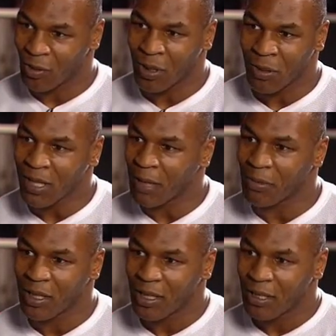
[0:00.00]
You know,
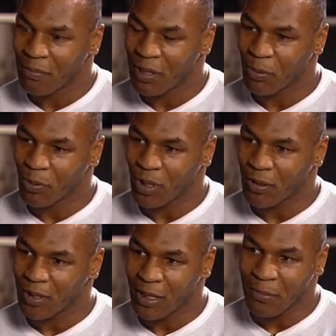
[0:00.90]
sometimes people
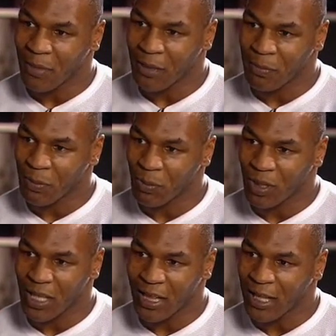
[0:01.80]
say
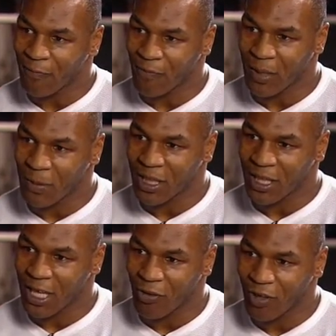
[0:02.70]
that's not fair
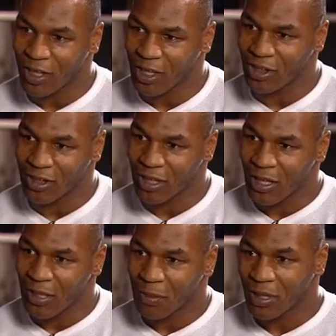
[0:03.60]
because they had great
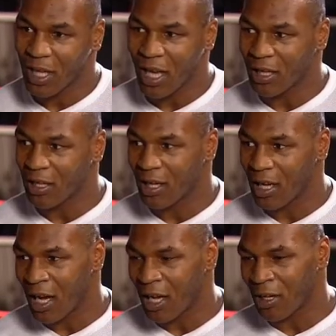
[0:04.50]
teachers, but
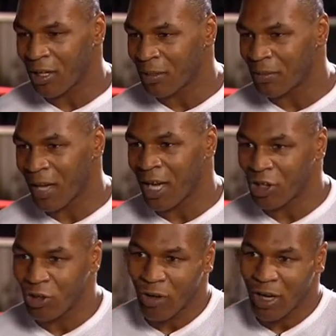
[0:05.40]

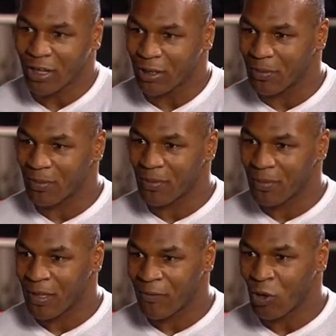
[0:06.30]
how can you rate them